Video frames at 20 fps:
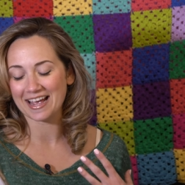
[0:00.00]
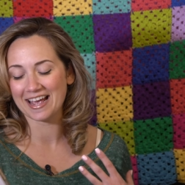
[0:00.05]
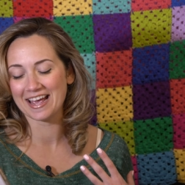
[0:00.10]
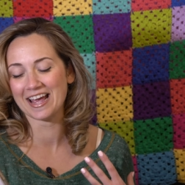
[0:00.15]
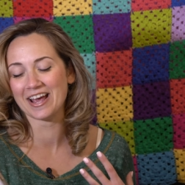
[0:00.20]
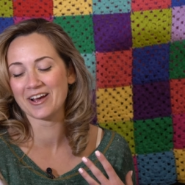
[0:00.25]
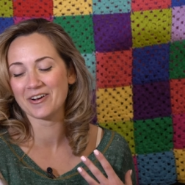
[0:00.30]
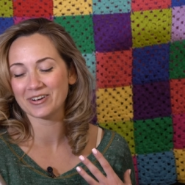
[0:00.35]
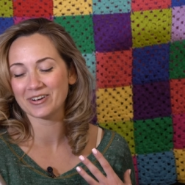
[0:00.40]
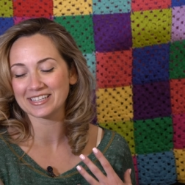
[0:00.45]
I
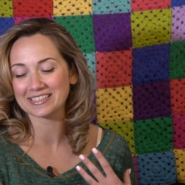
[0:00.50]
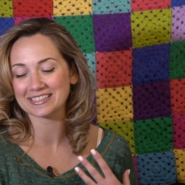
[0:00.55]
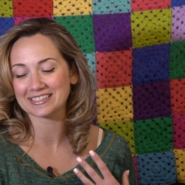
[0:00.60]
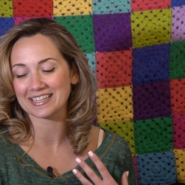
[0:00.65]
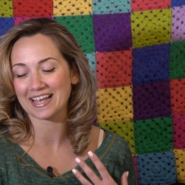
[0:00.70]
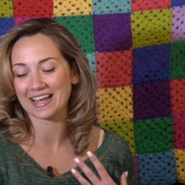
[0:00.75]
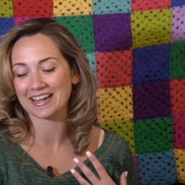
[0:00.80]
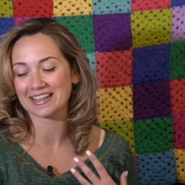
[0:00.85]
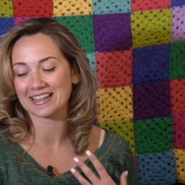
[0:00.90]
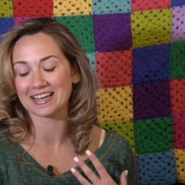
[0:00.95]
always
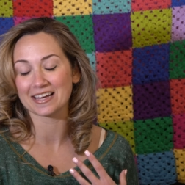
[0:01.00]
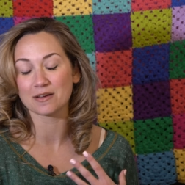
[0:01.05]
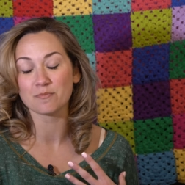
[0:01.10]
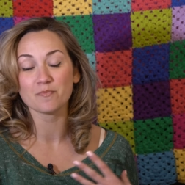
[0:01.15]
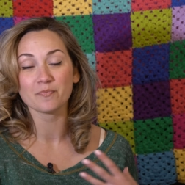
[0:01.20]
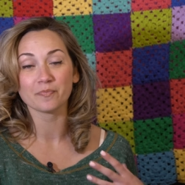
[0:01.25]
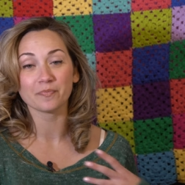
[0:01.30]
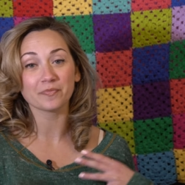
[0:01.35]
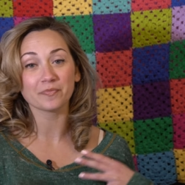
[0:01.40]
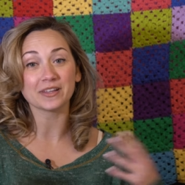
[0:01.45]
said
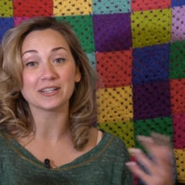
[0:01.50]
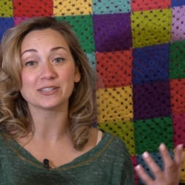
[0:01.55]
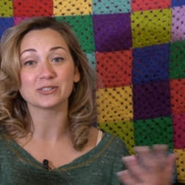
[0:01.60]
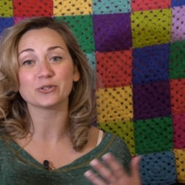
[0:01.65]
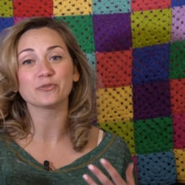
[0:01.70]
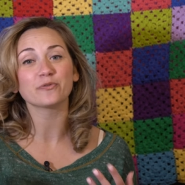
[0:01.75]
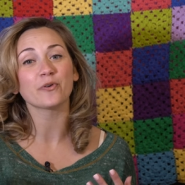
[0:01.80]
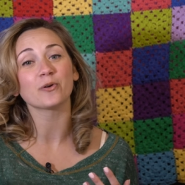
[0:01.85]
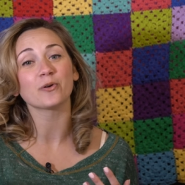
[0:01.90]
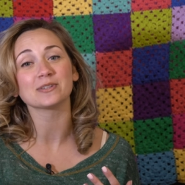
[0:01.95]
that these
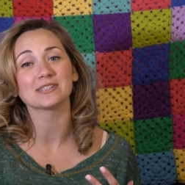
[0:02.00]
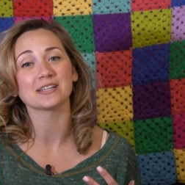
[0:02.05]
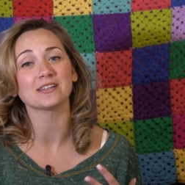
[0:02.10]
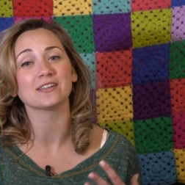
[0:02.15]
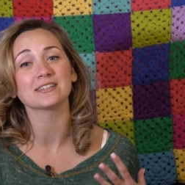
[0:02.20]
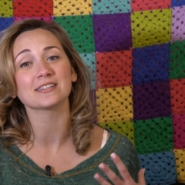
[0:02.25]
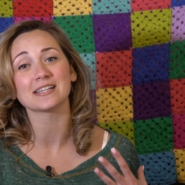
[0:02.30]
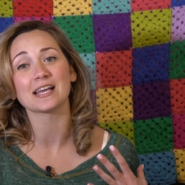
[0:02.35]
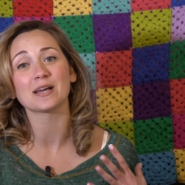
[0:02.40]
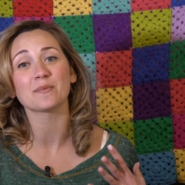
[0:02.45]
two photos, it
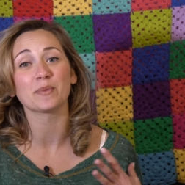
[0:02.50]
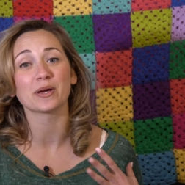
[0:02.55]
looks like